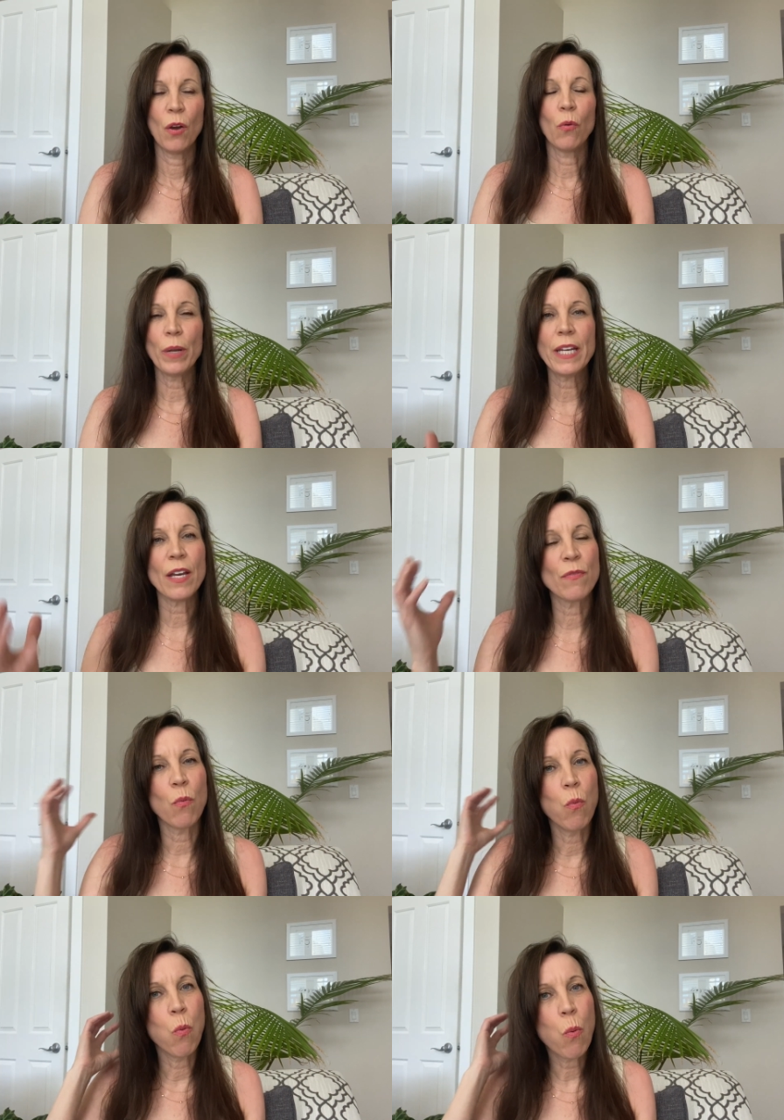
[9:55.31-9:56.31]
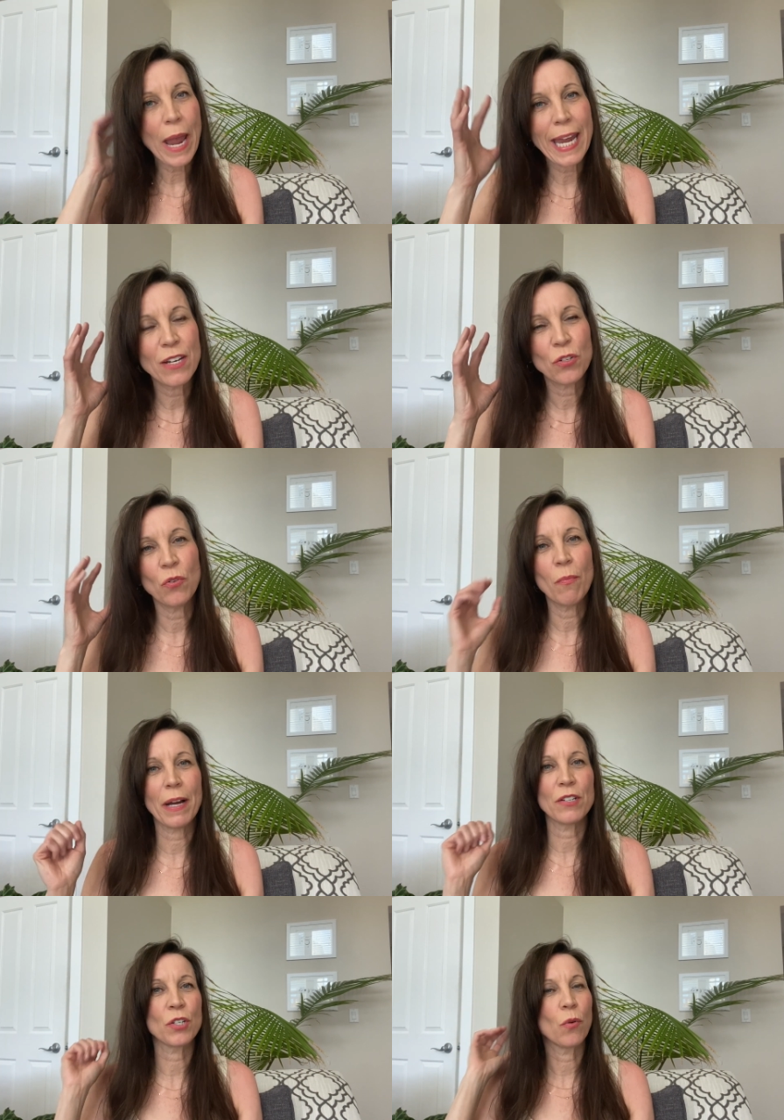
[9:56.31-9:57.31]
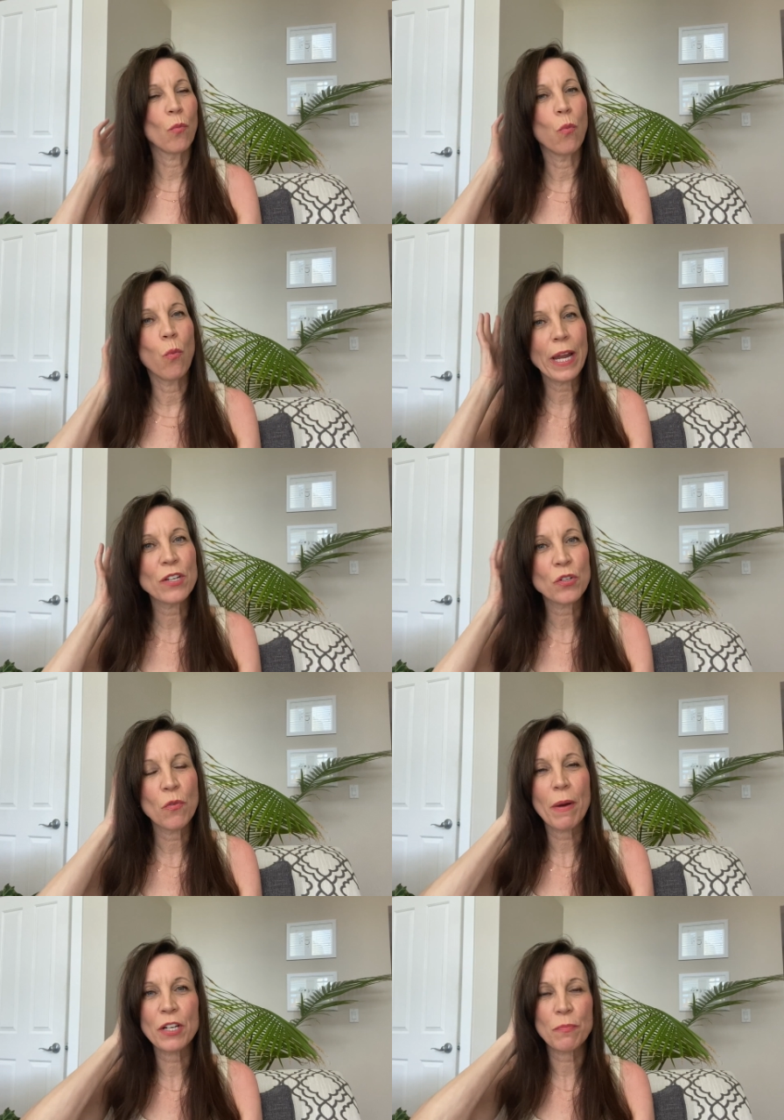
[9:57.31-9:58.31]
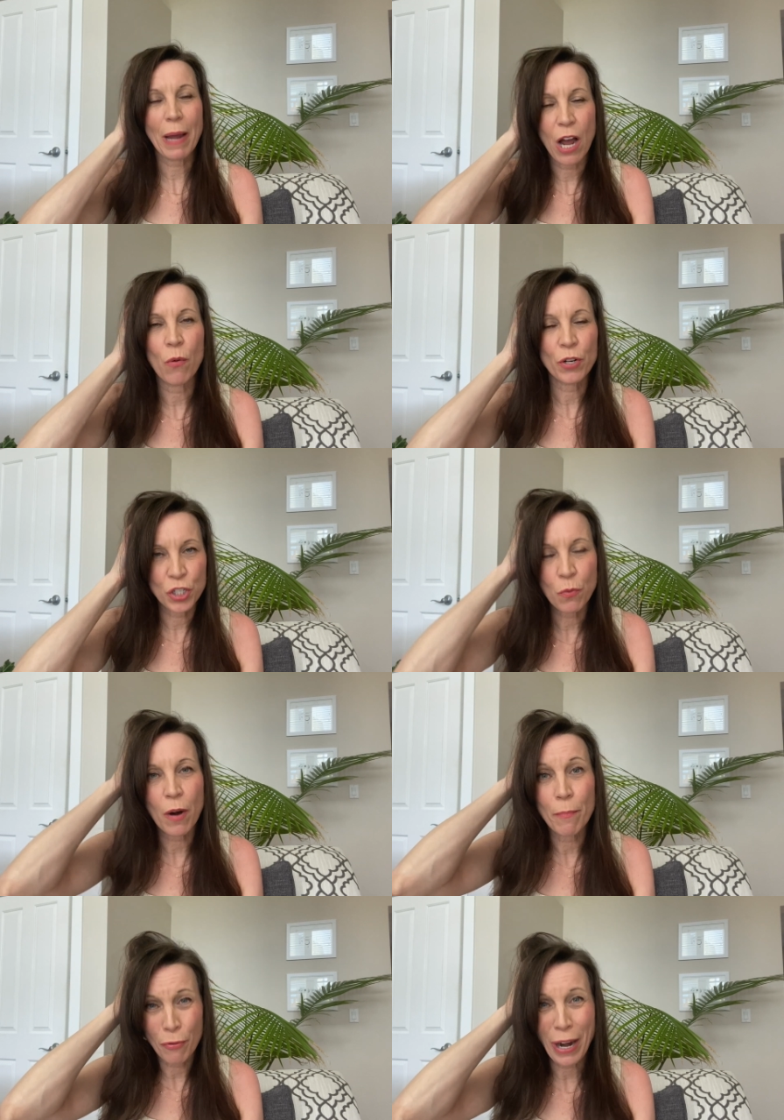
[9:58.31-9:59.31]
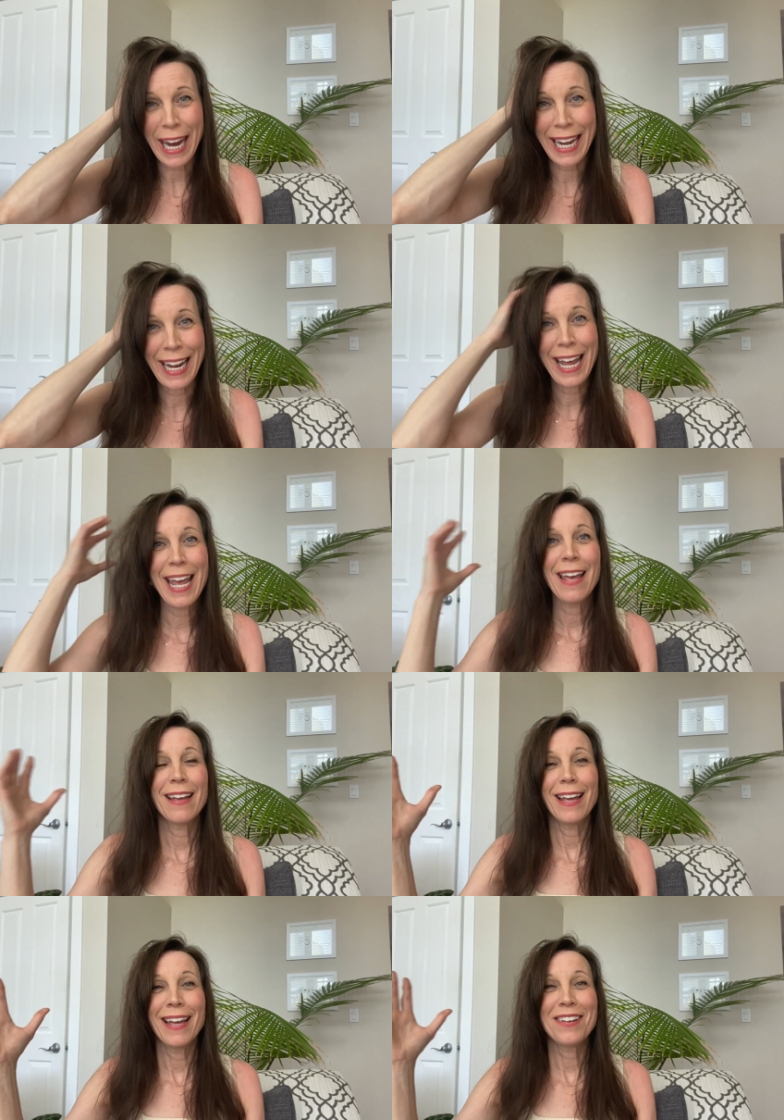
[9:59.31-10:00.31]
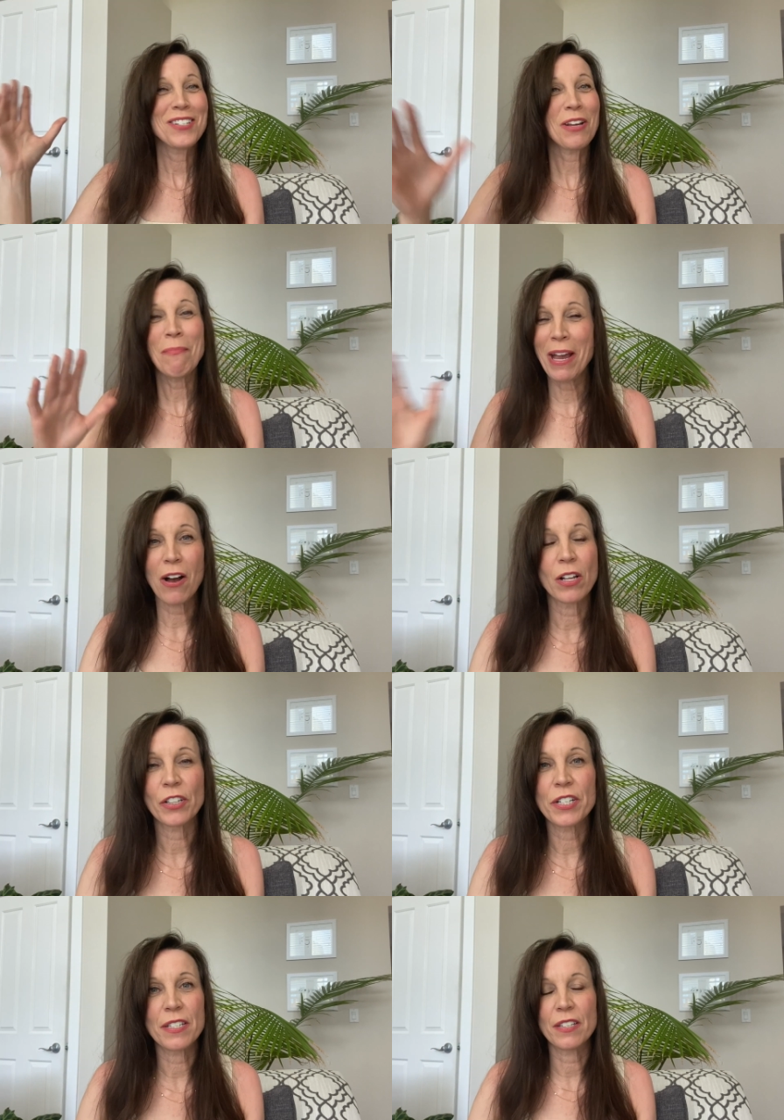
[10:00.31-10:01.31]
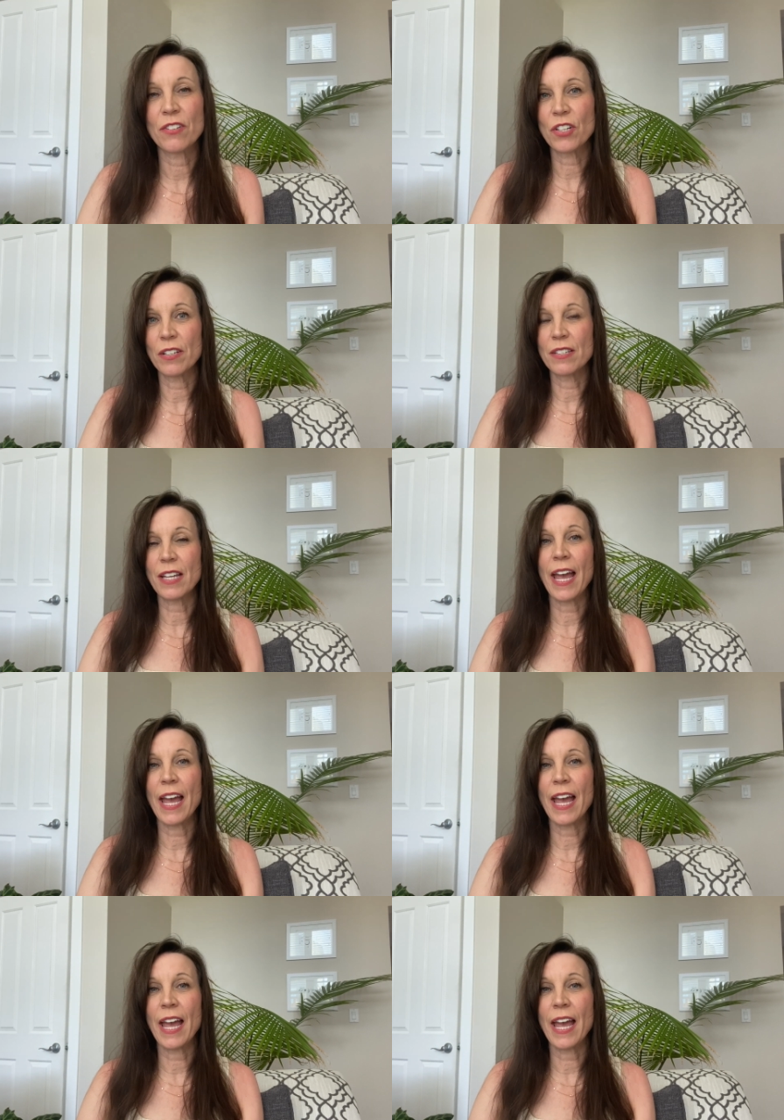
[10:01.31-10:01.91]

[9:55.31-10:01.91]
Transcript: We give way too much, way too much power to our brain to make all our decisions.